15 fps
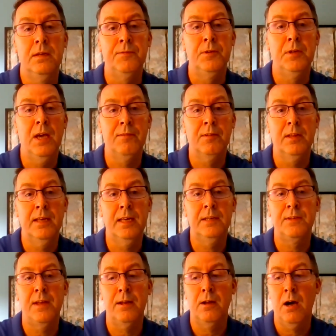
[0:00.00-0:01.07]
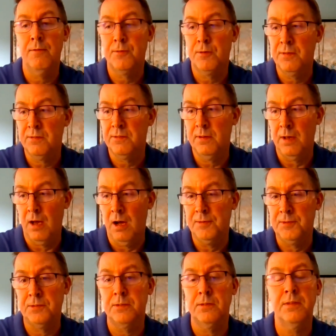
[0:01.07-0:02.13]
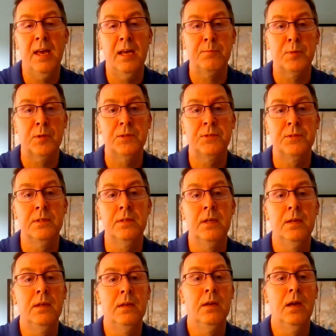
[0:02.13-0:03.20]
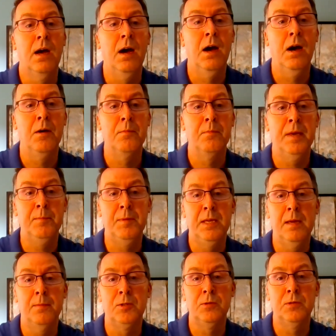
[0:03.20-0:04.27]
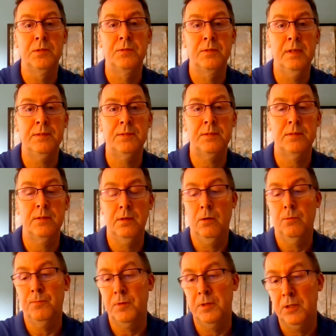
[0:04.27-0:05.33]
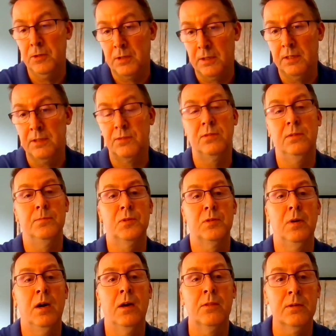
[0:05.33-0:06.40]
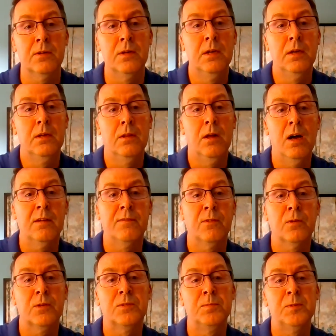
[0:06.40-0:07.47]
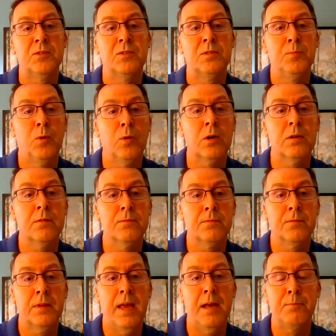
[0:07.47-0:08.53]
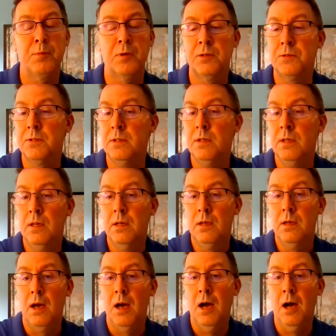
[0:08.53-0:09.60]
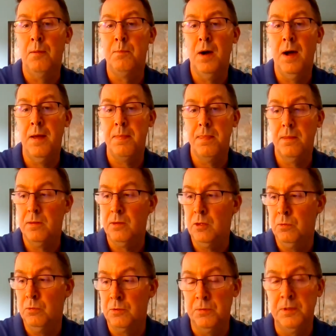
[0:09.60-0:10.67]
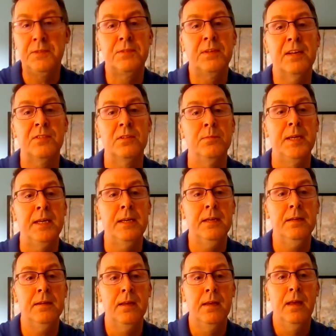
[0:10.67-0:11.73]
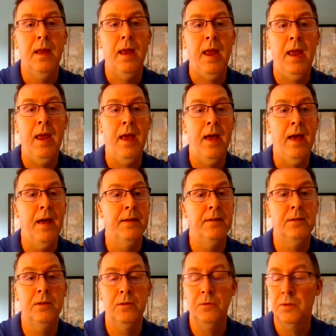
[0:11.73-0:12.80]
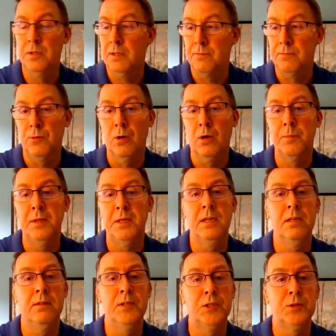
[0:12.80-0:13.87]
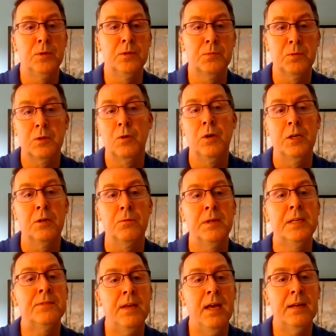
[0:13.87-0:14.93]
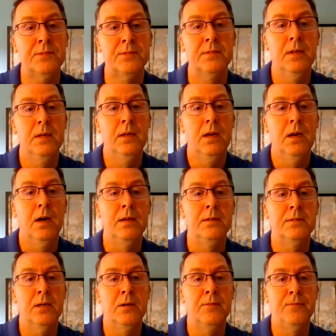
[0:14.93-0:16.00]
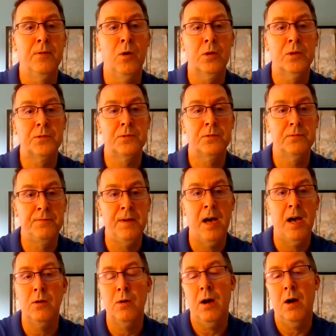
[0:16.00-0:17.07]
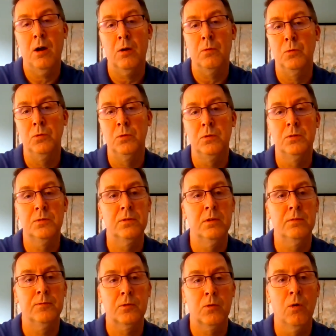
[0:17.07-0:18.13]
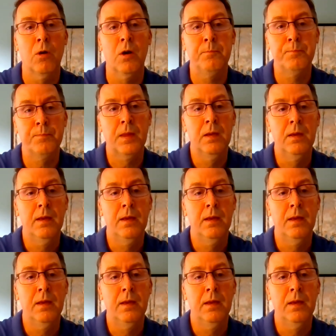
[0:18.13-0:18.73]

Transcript: If you have a liaison officer, that person may be able to assist. Hopefully you could get some other law enforcement support for that person. But you would recess the meeting and you would inform the individuals we're going to recess until folks follow our rules of decorum